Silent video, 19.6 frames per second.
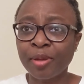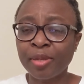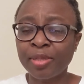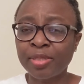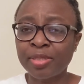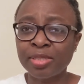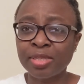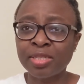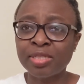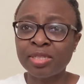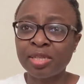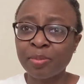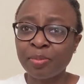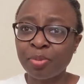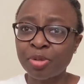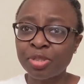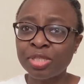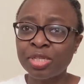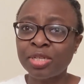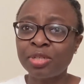it's
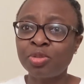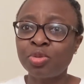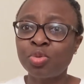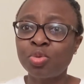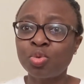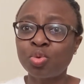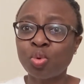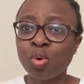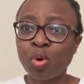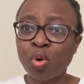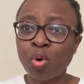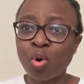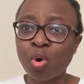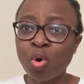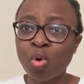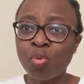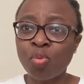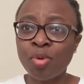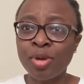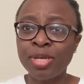important to
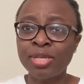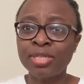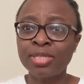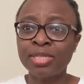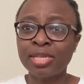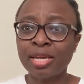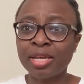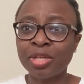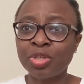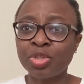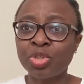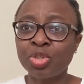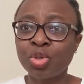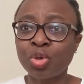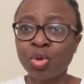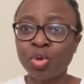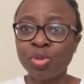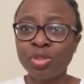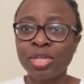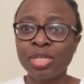always
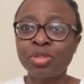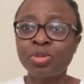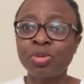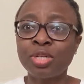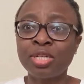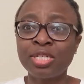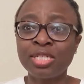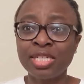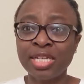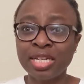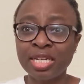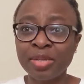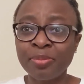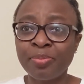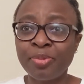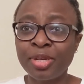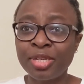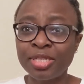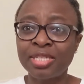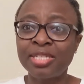ensure that on a daily
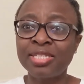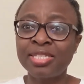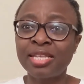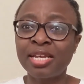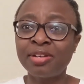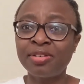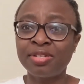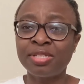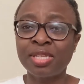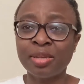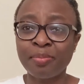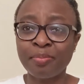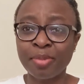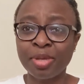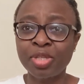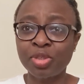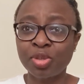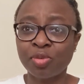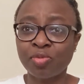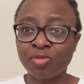basis there is a
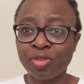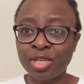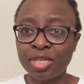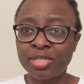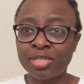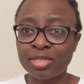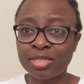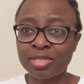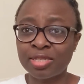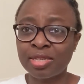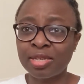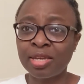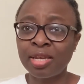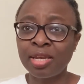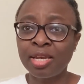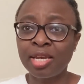mix of this